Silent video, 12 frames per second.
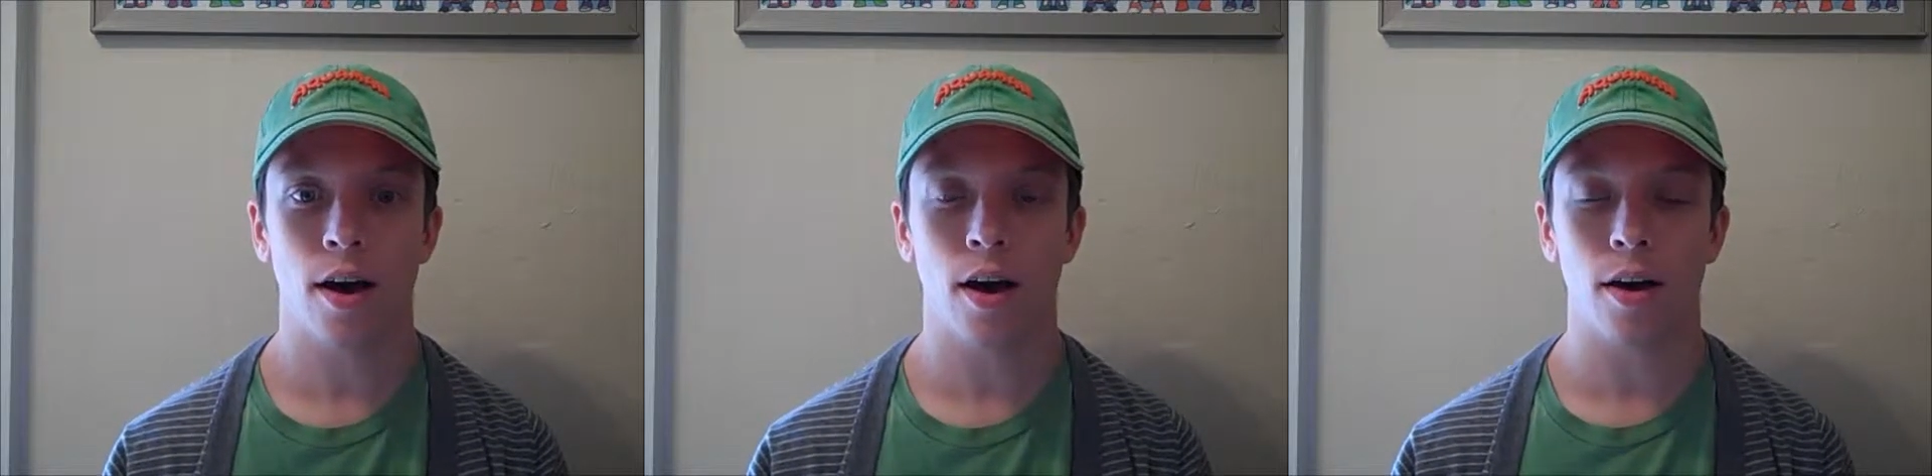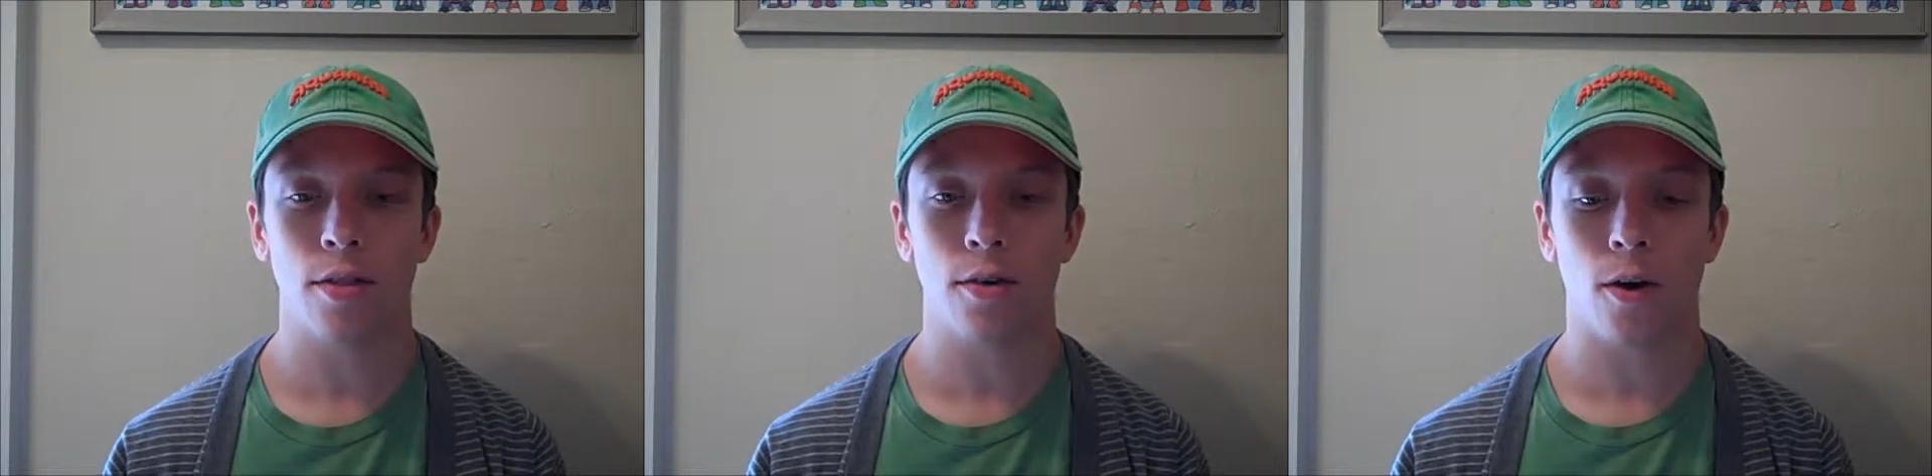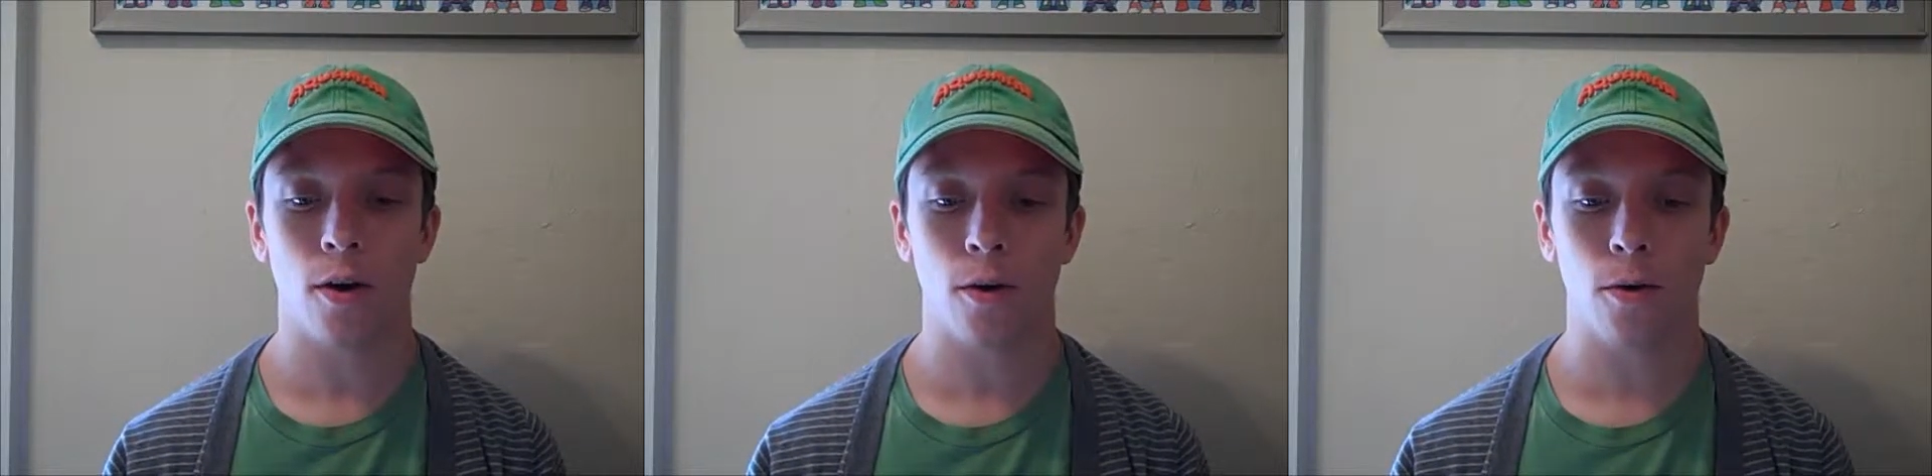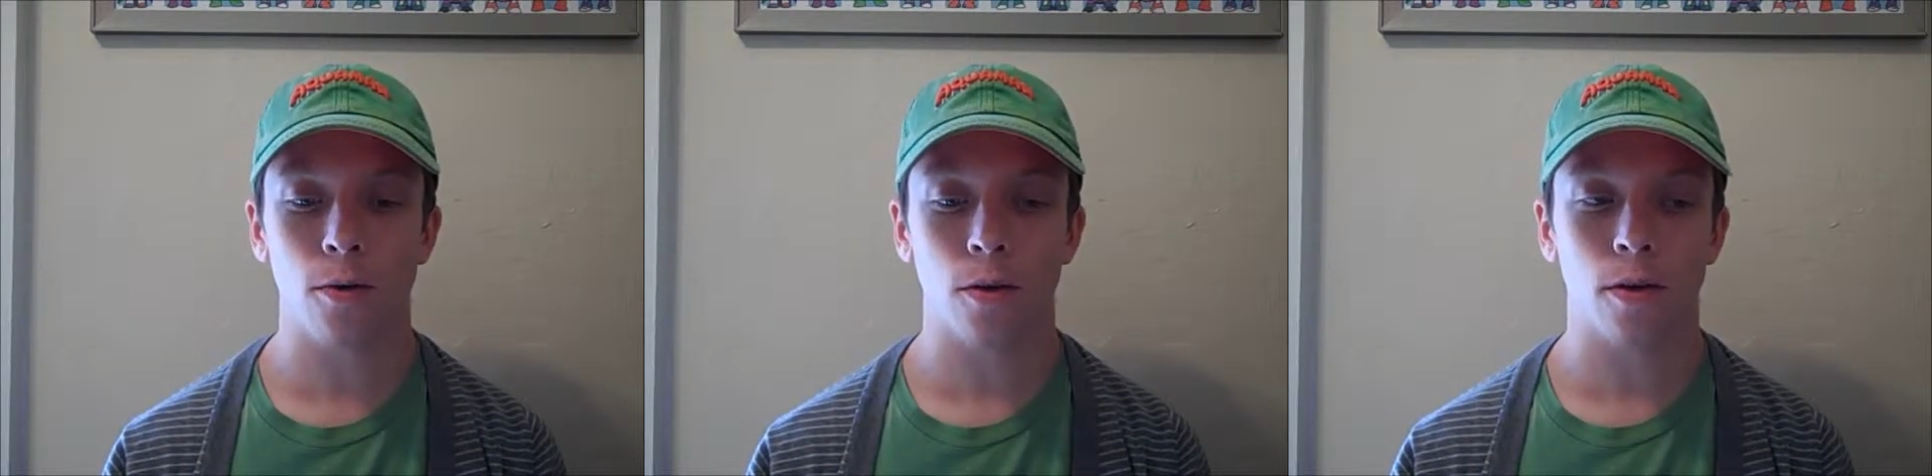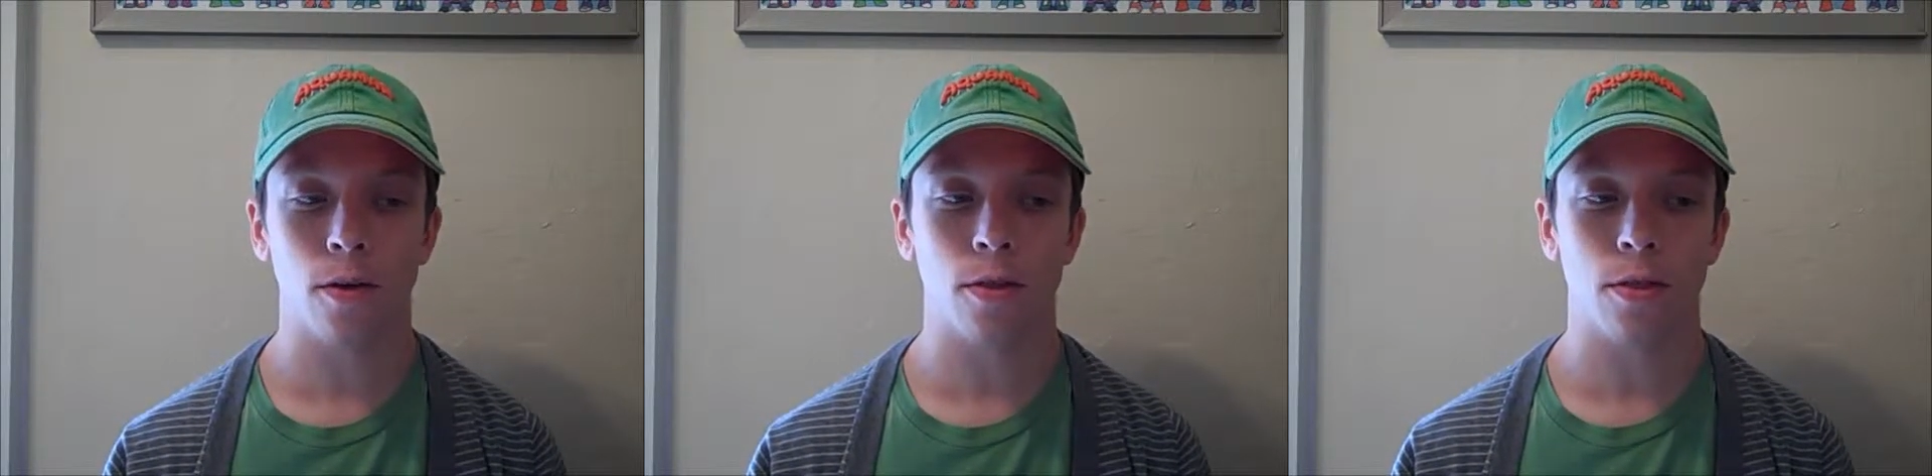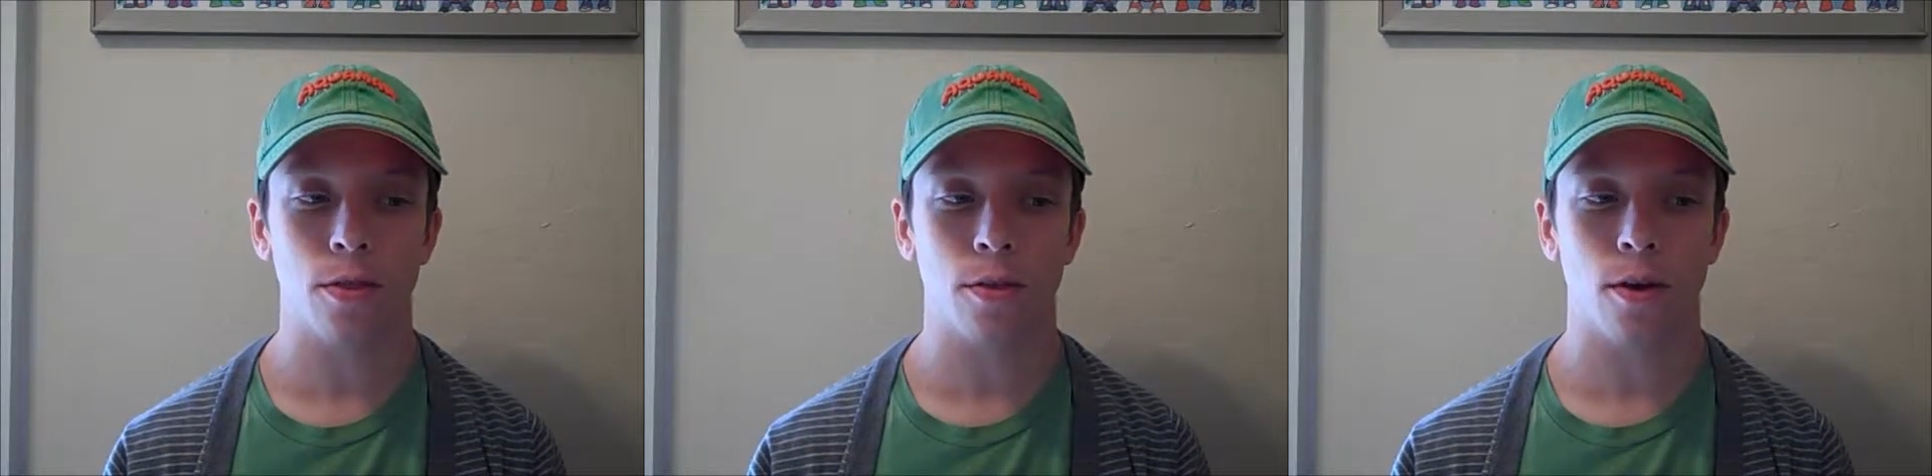They're
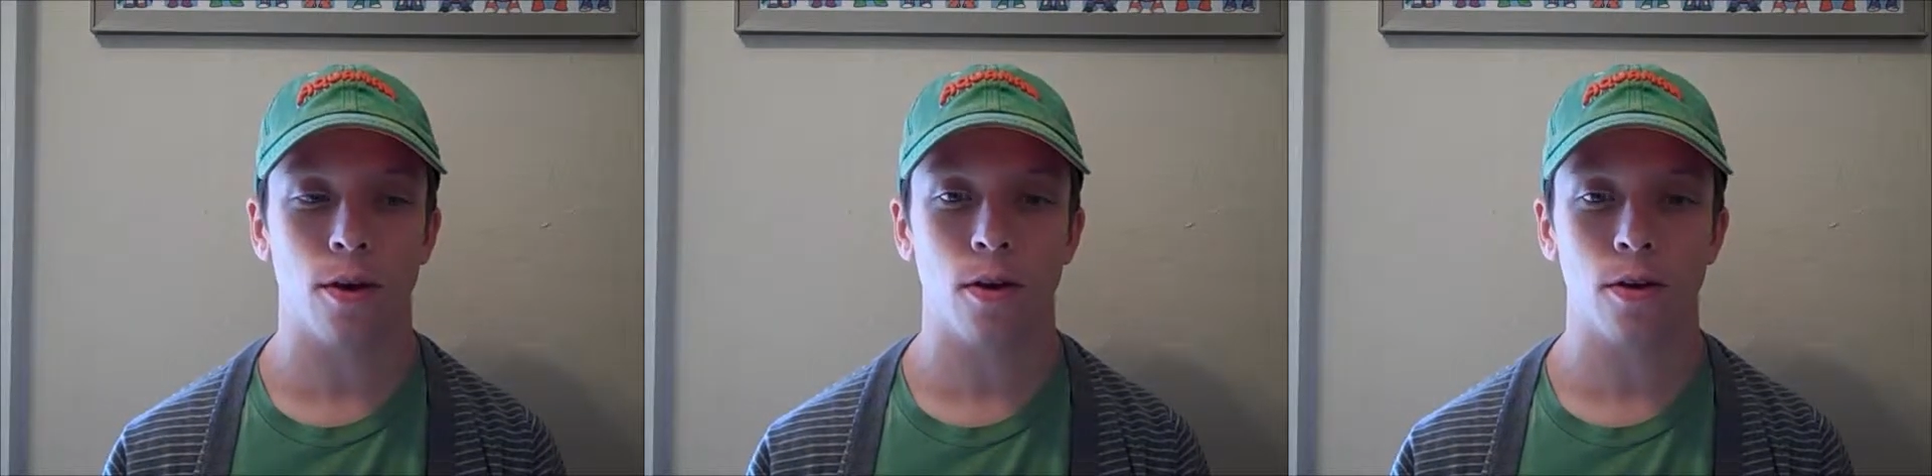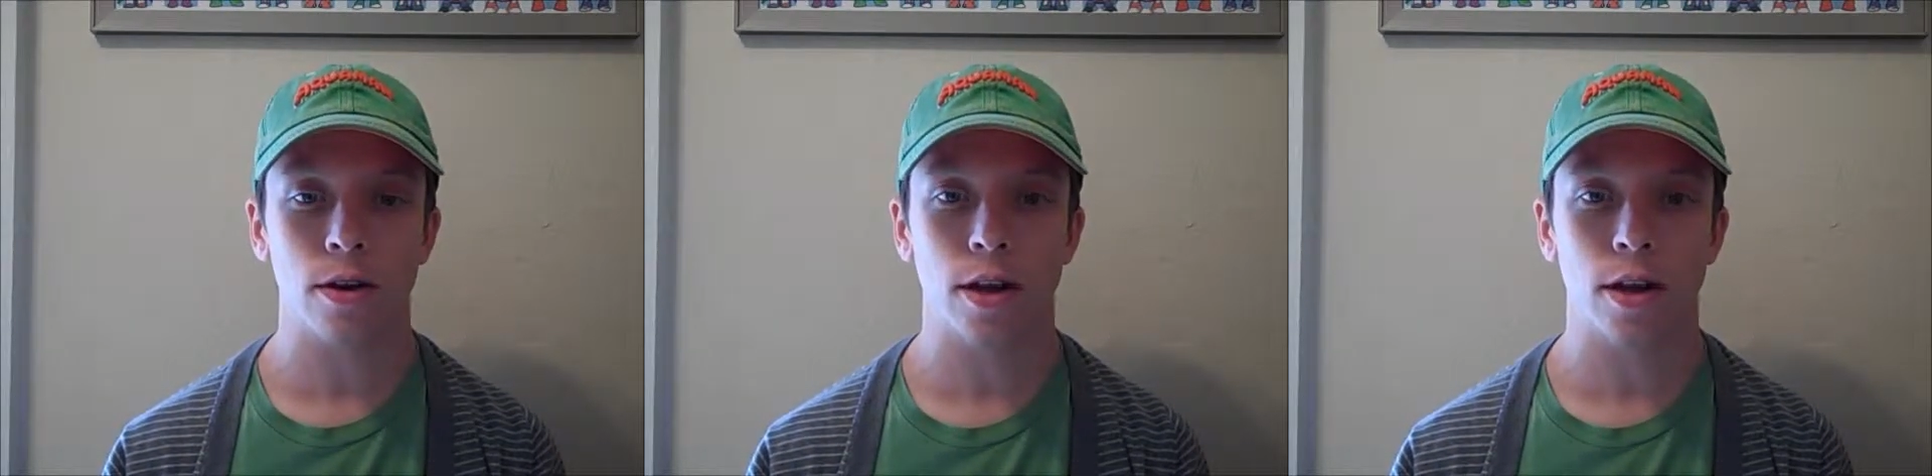all